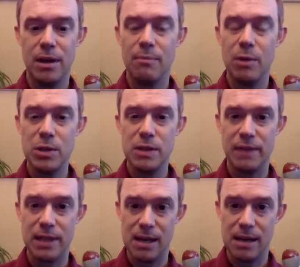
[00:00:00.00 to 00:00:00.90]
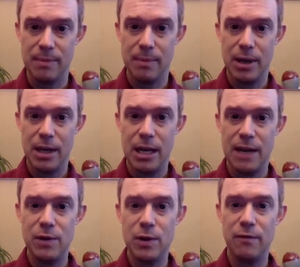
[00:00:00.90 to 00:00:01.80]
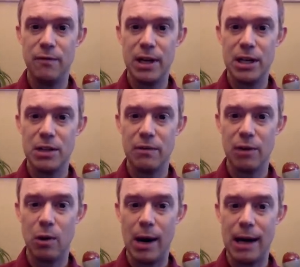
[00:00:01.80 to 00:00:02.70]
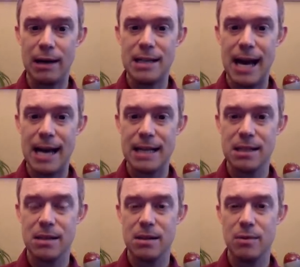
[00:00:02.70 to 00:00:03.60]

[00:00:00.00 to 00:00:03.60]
Most of the time, if you can finish the required tasks